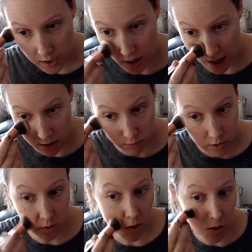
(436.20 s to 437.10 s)
I
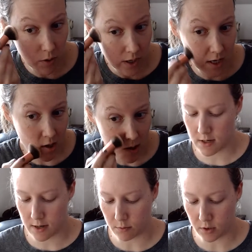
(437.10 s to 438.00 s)
will go in
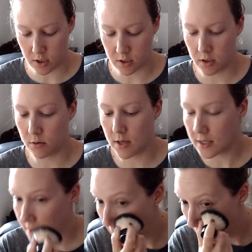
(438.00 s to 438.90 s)
and I will just do
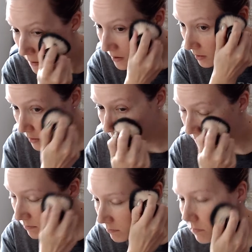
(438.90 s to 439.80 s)
this
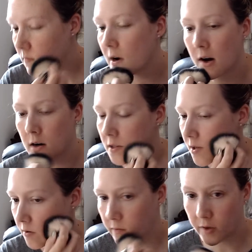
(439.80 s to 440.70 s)
all
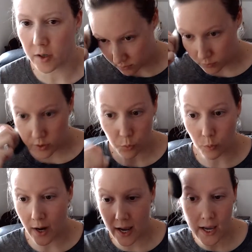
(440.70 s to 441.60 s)
over. With
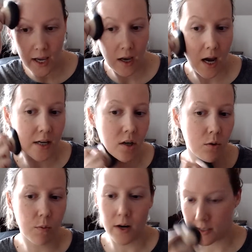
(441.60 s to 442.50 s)
Rey, I don't want to